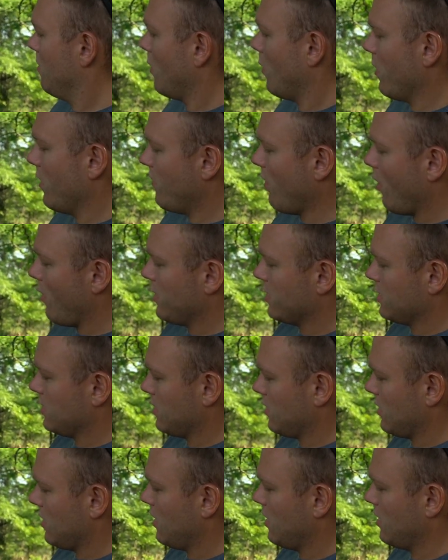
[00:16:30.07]
We've
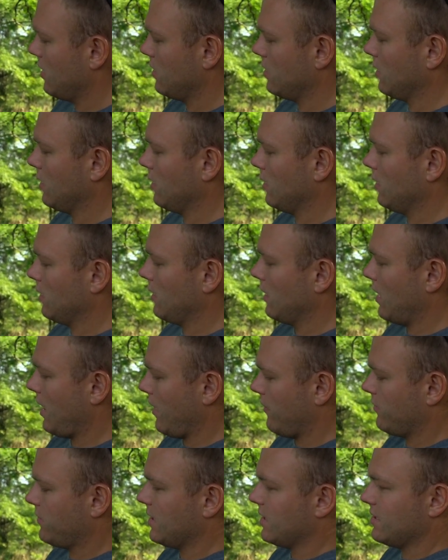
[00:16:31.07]
always
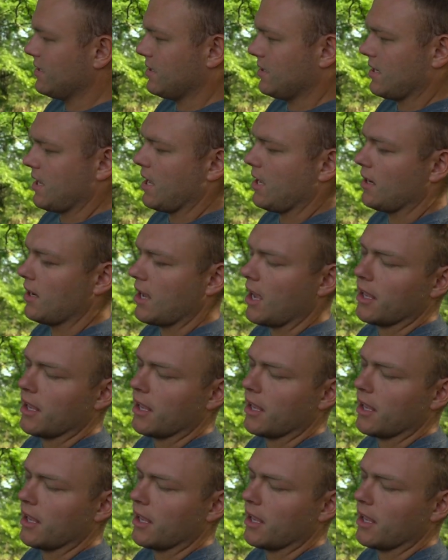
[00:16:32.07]
left it set